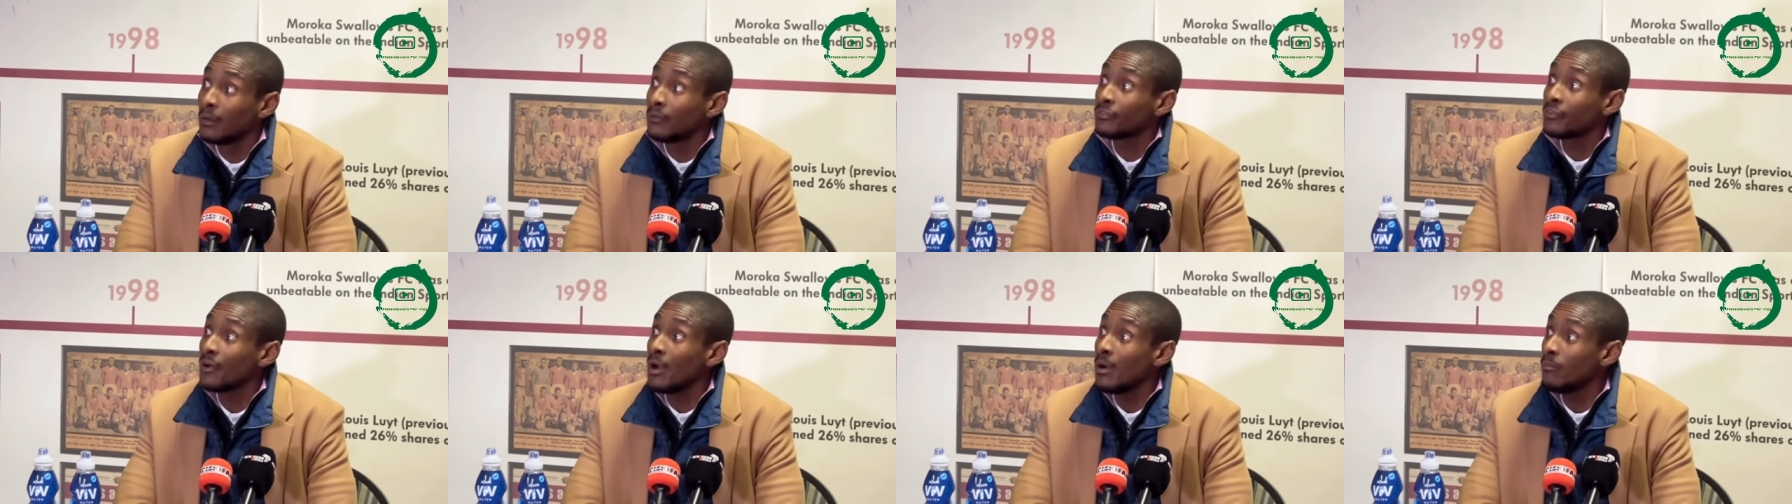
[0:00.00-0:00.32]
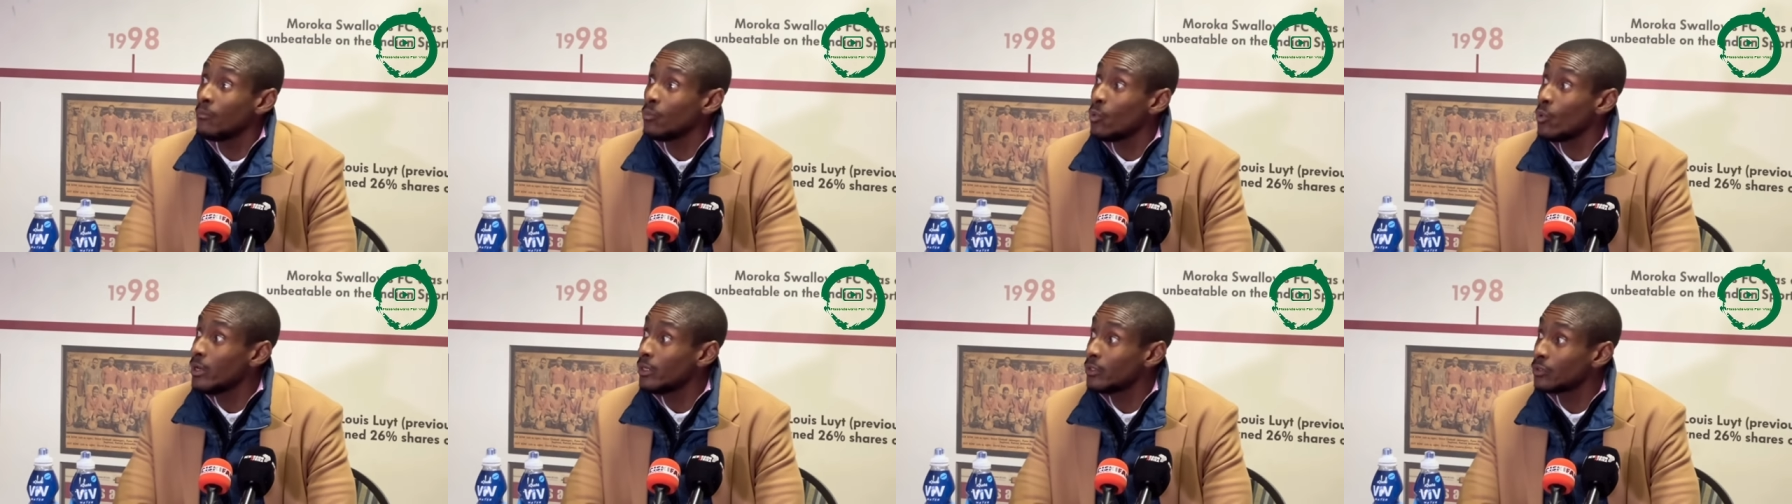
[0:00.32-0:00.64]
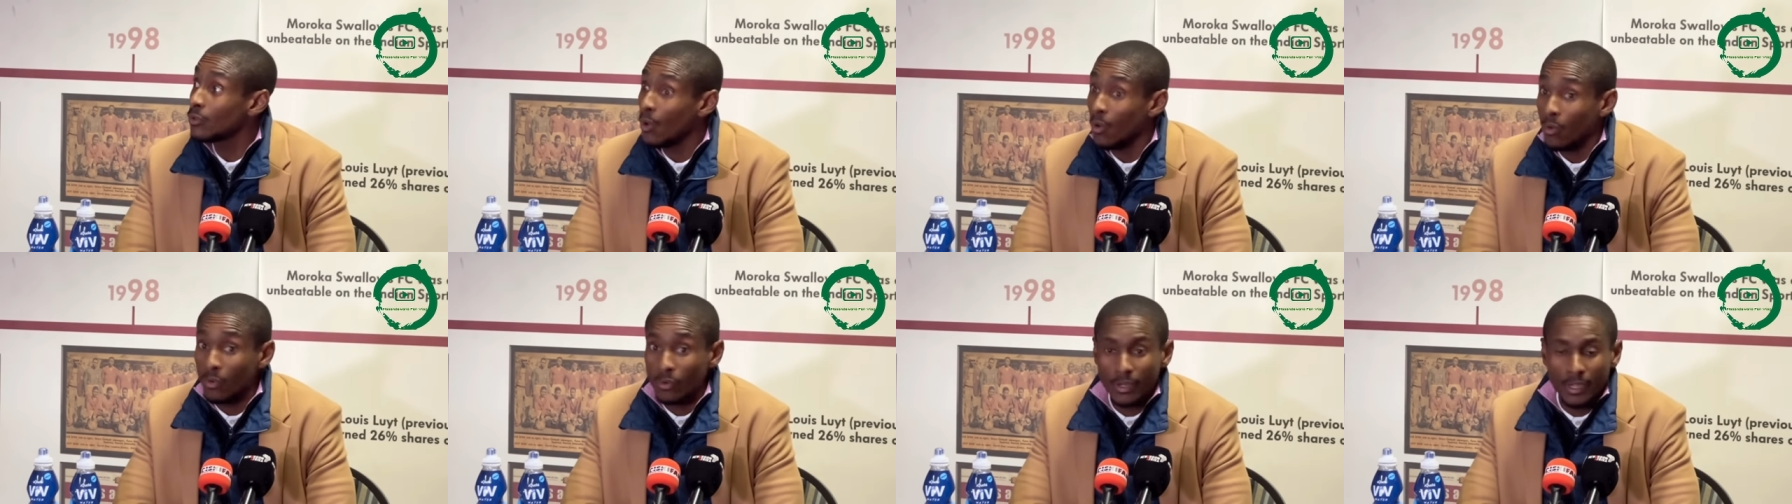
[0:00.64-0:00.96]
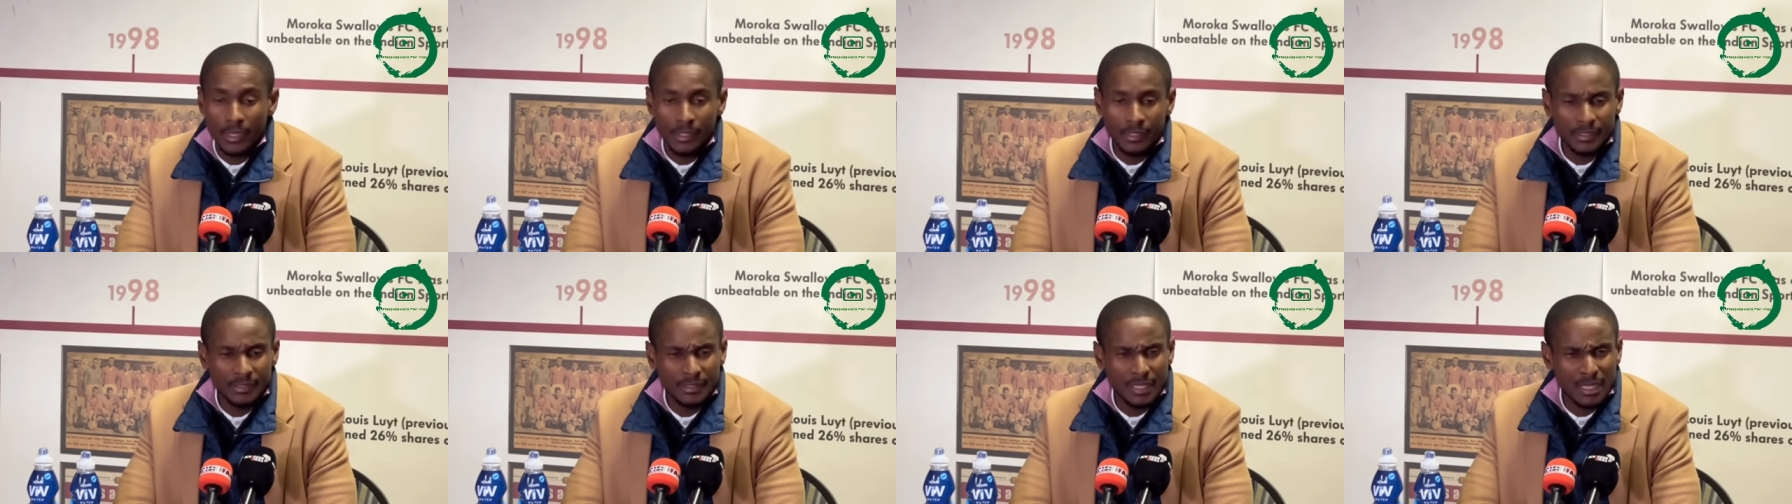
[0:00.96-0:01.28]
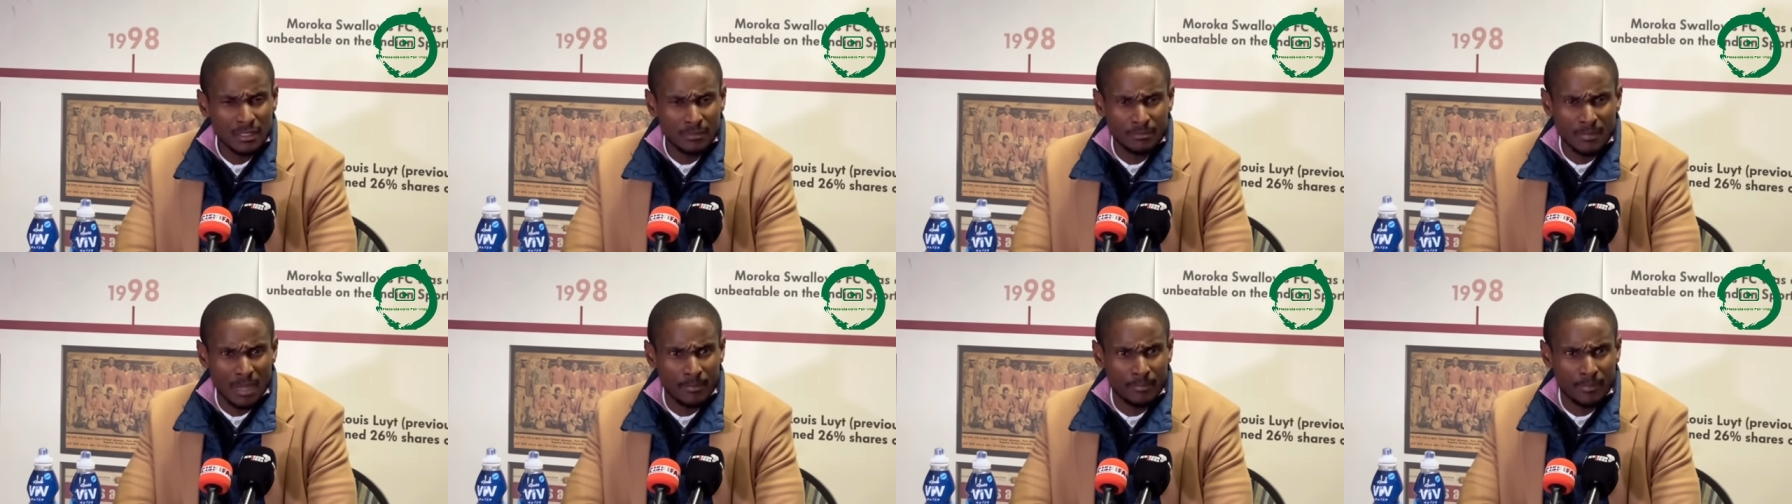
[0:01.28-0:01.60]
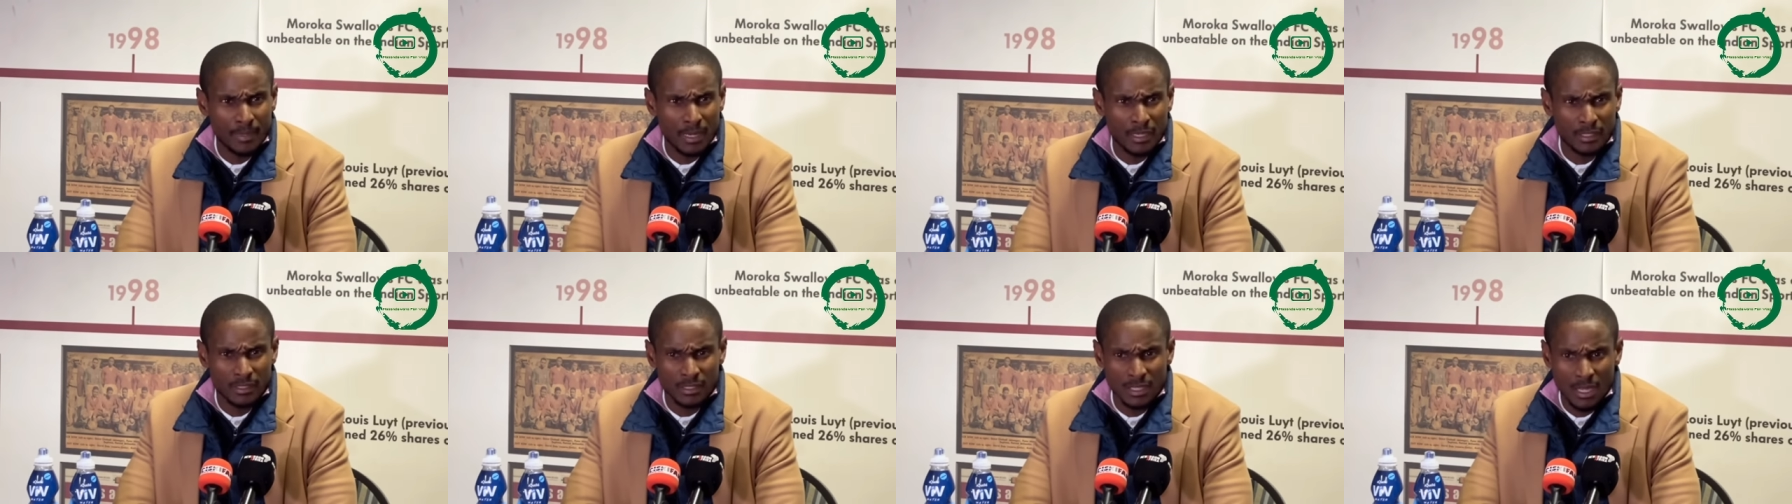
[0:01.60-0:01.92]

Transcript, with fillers: from word go and he tells my players,